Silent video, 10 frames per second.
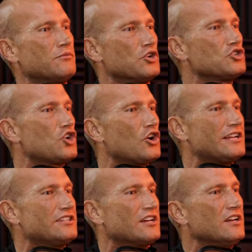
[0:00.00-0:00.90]
They're
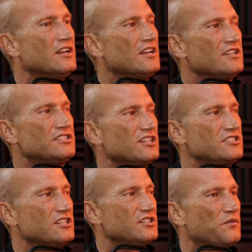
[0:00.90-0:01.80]
starting to
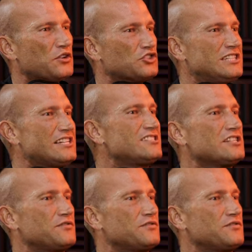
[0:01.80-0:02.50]
feel distance